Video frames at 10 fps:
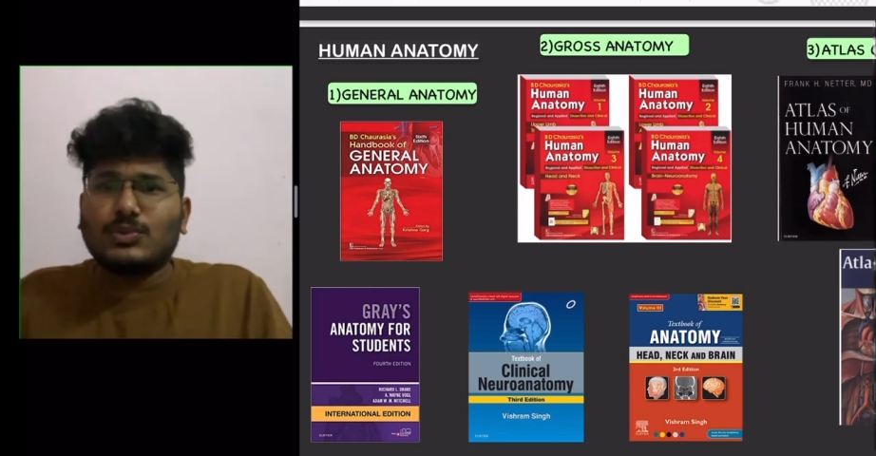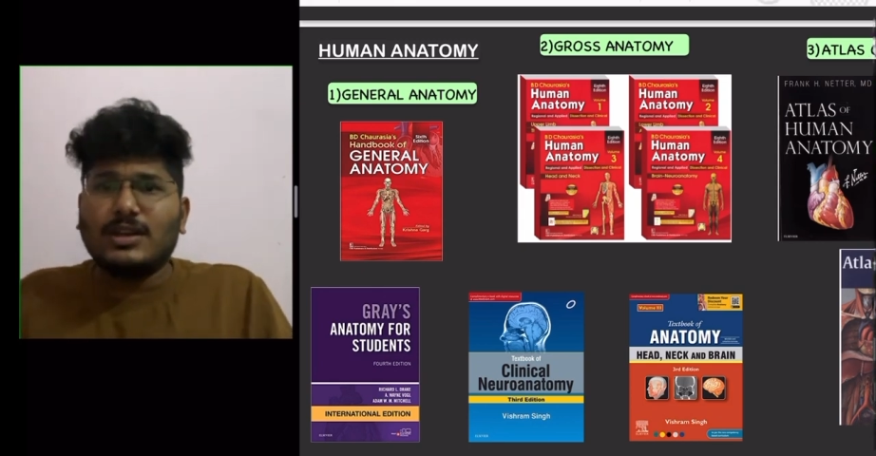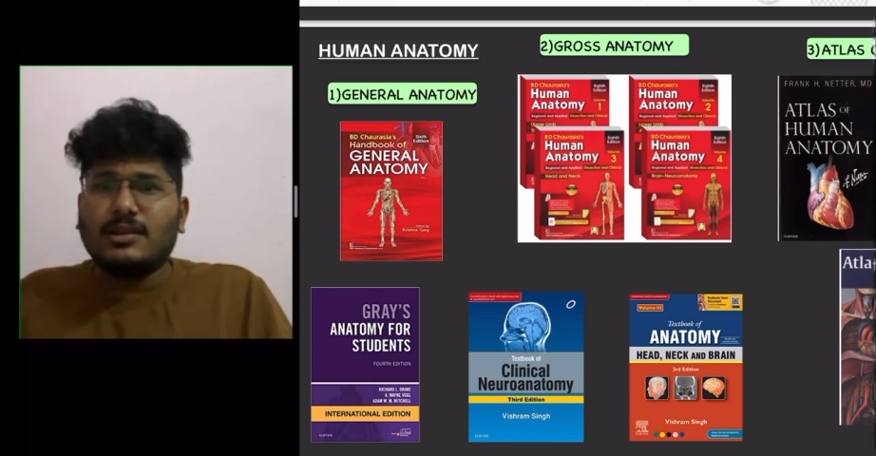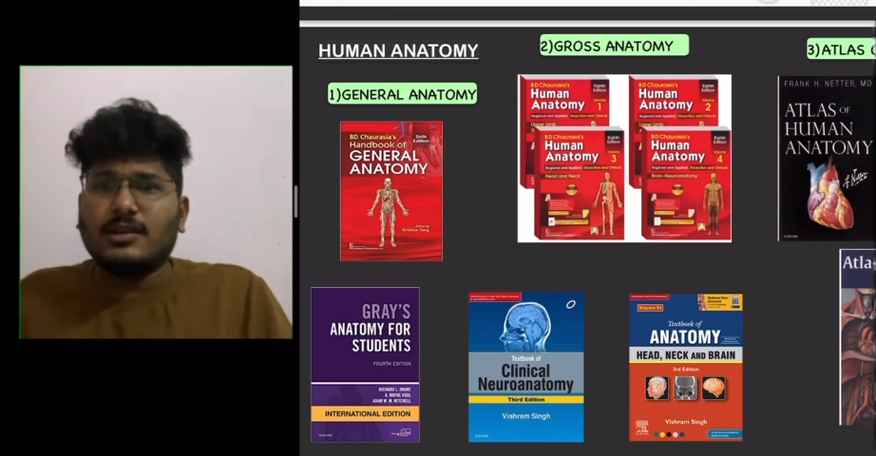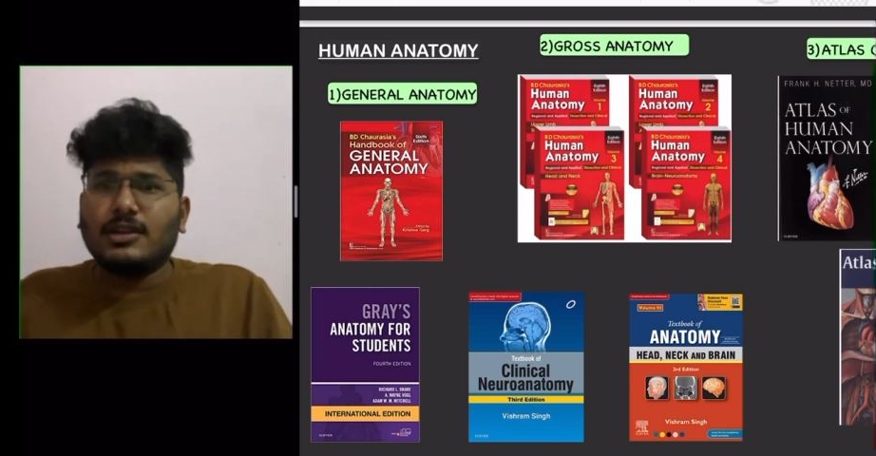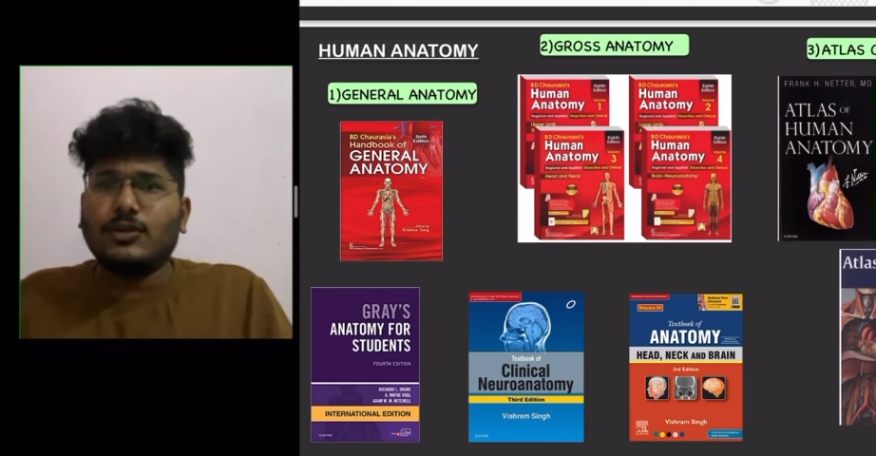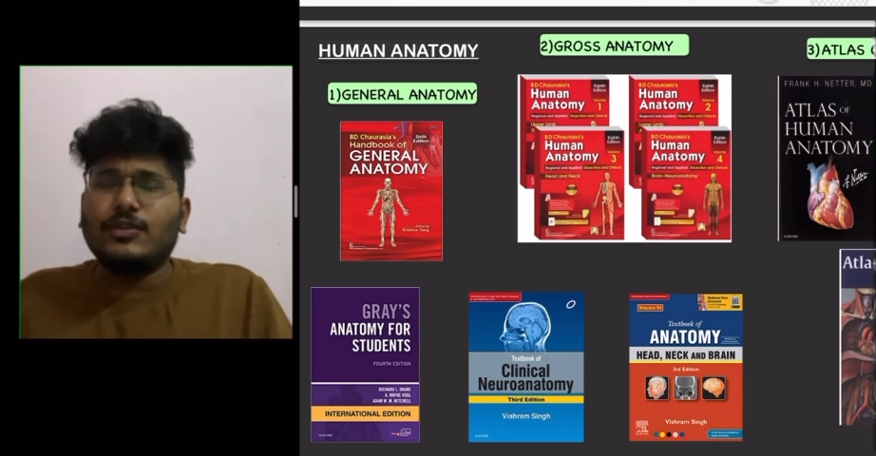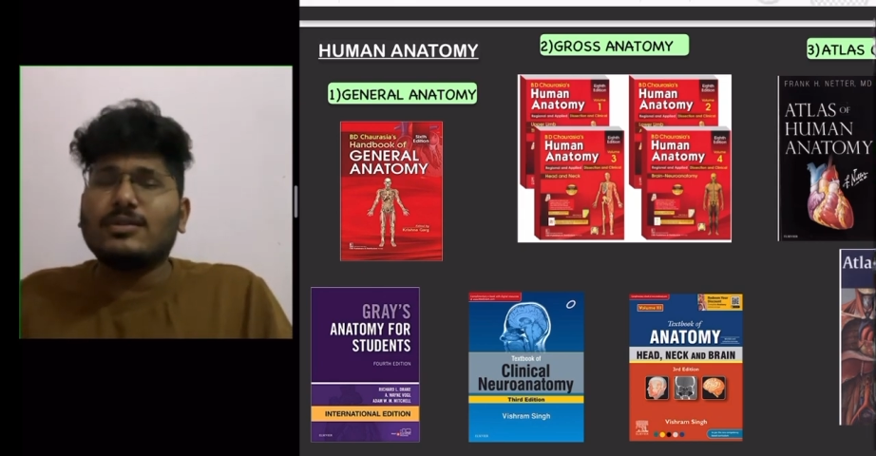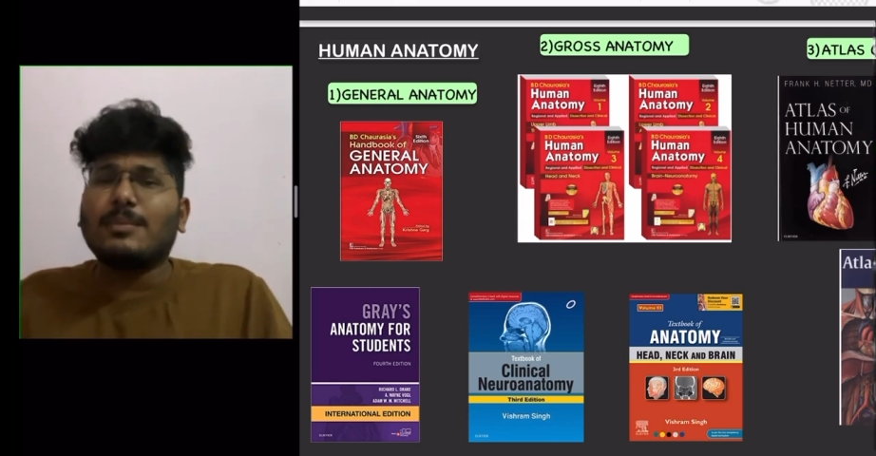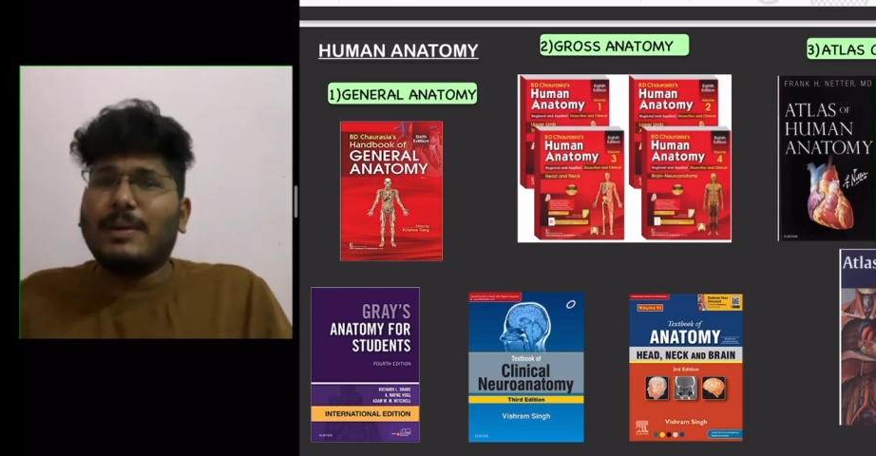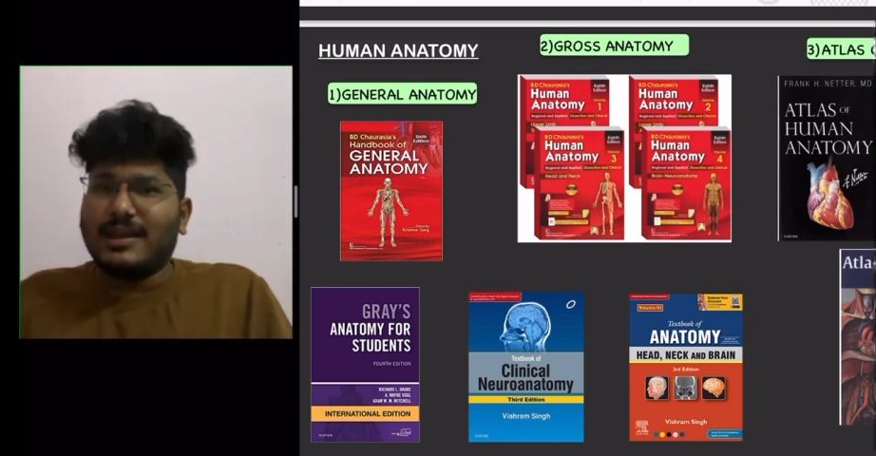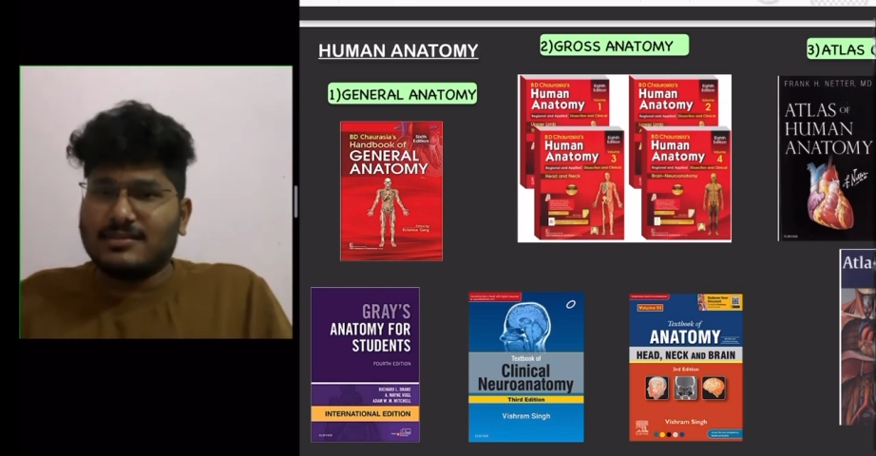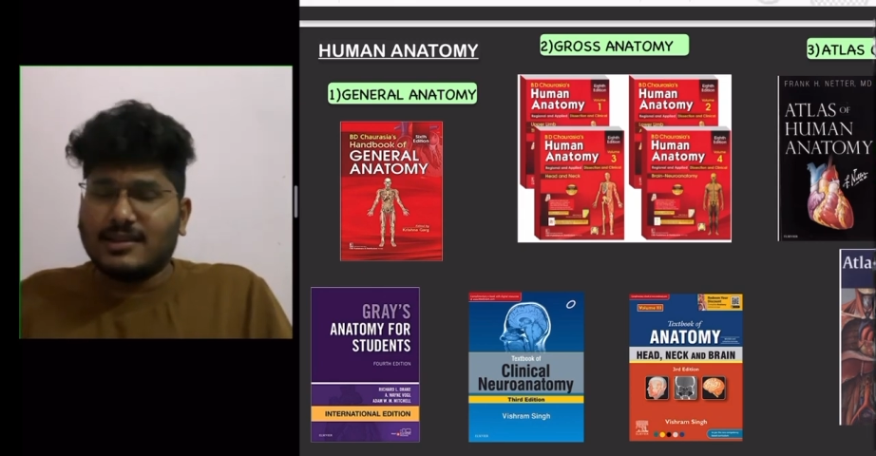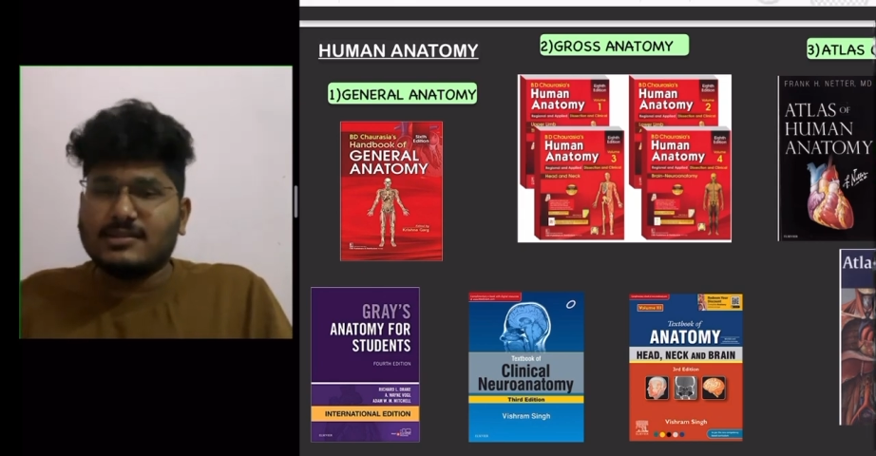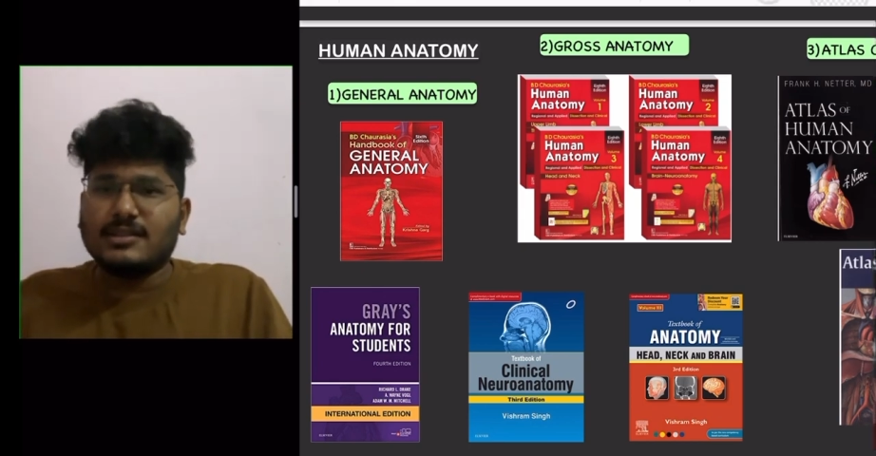give you the
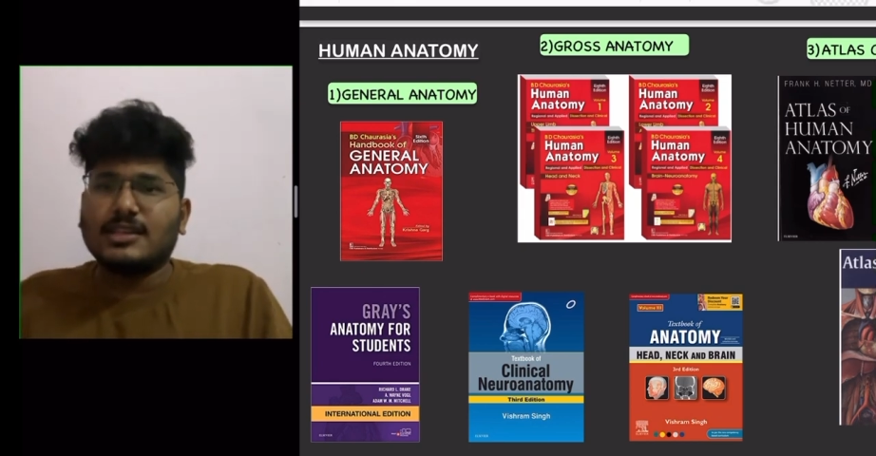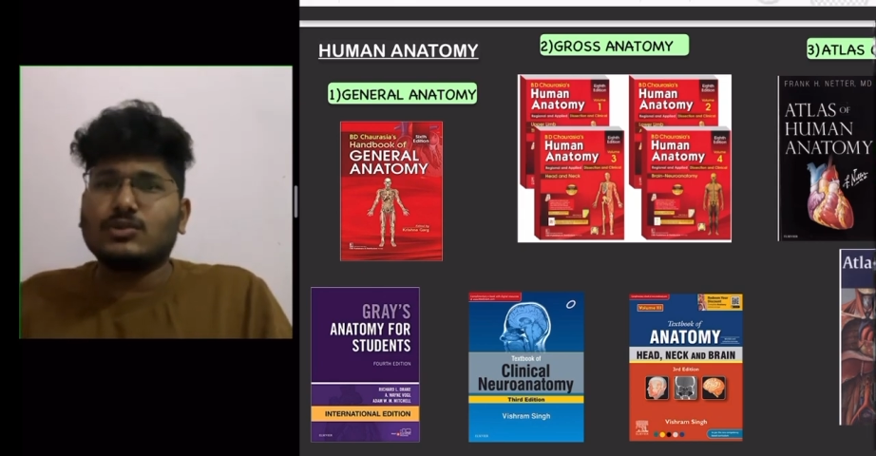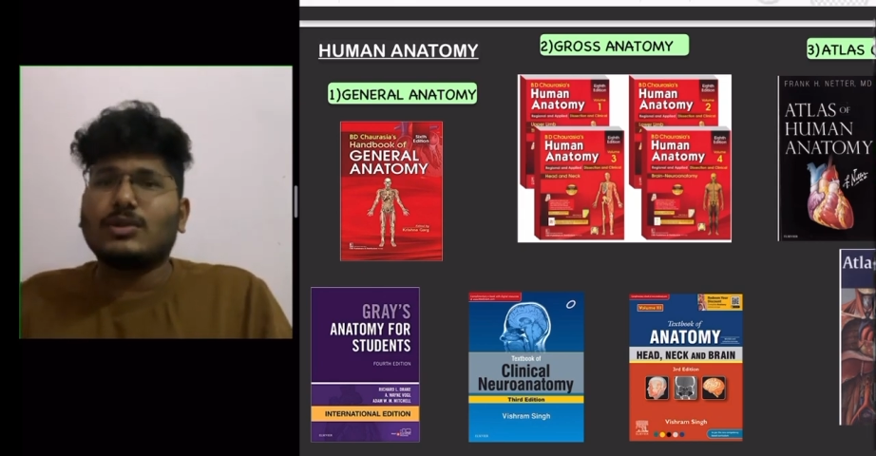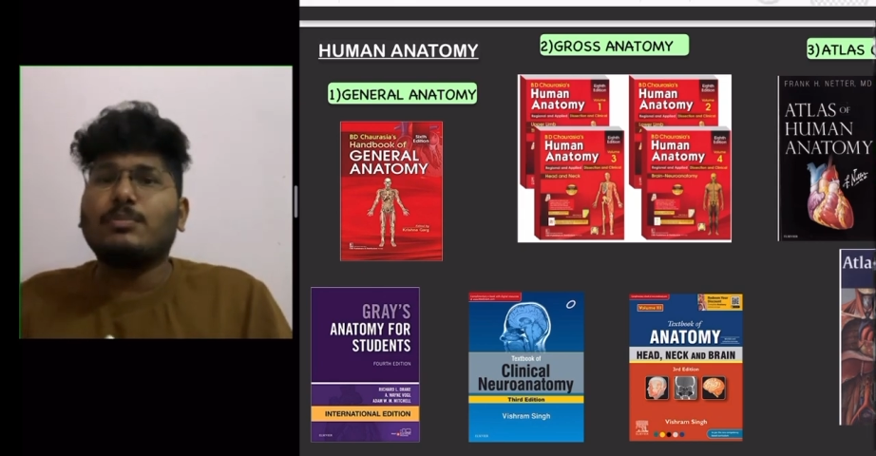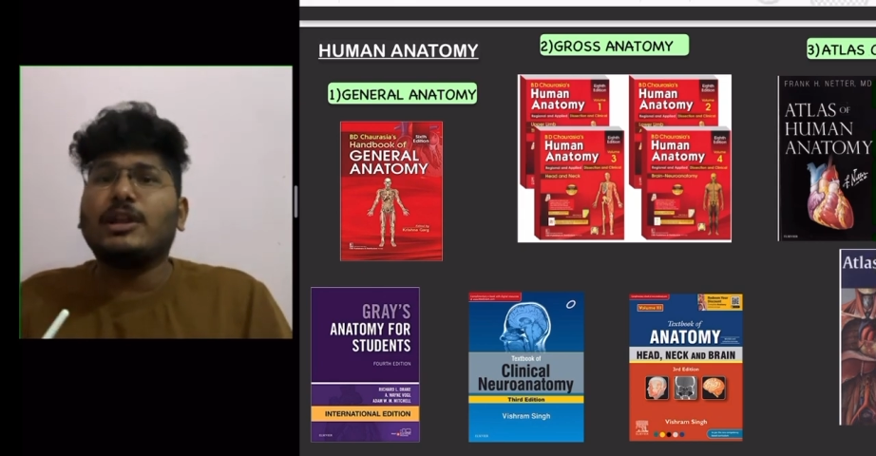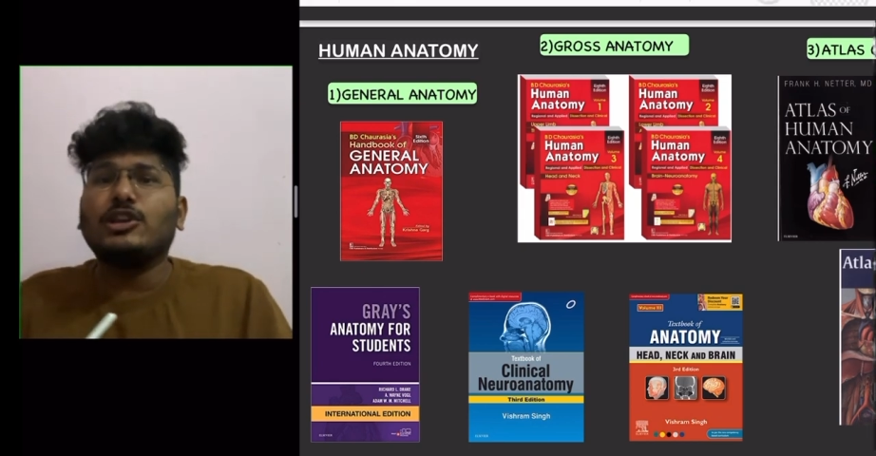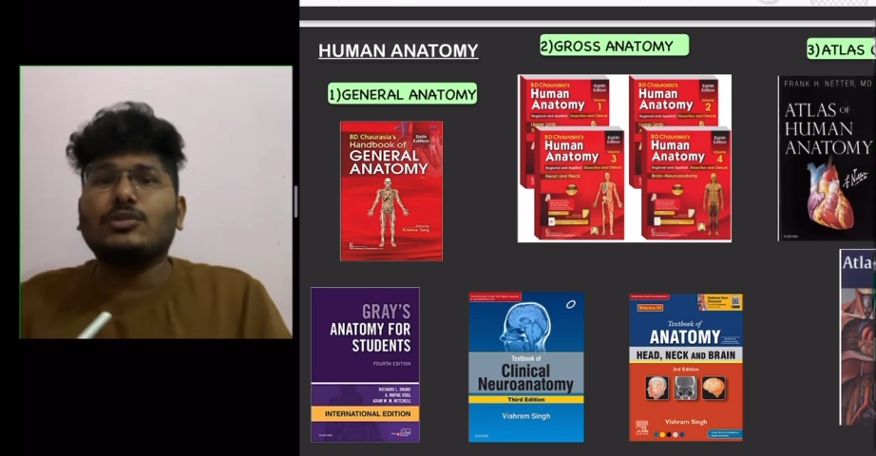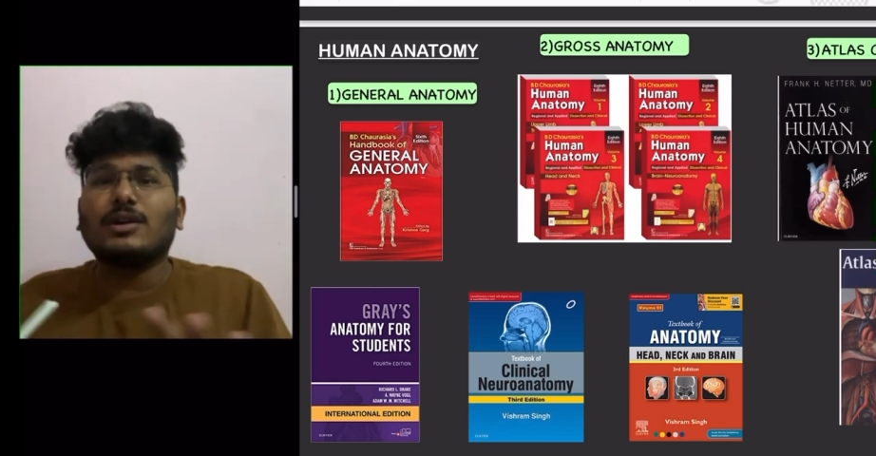basics, and this will build your